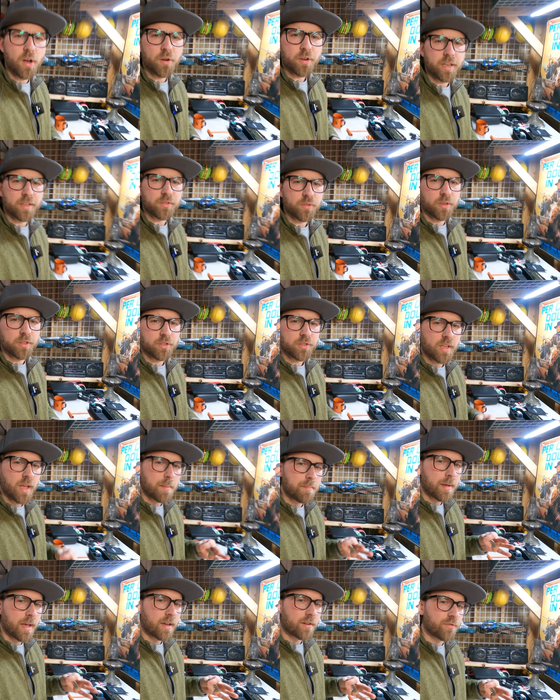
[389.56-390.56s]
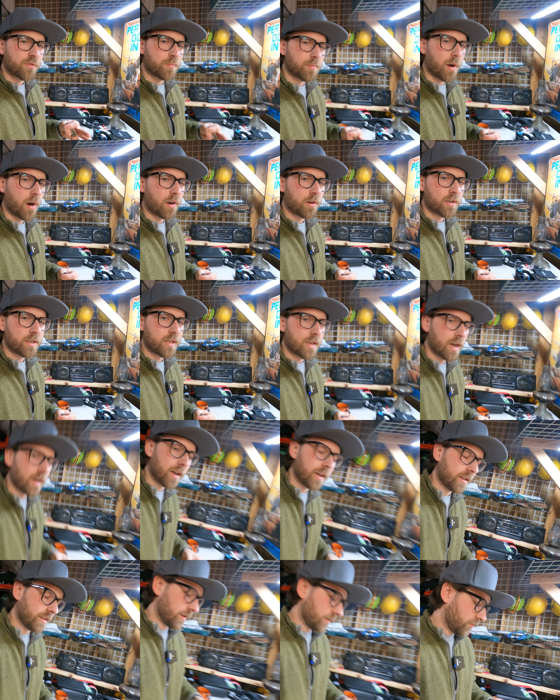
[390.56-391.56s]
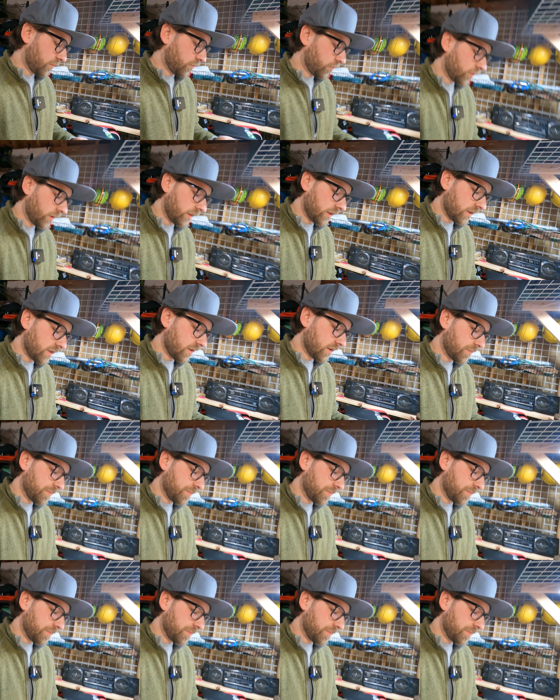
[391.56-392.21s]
Okay, so I just got back from REI. Really the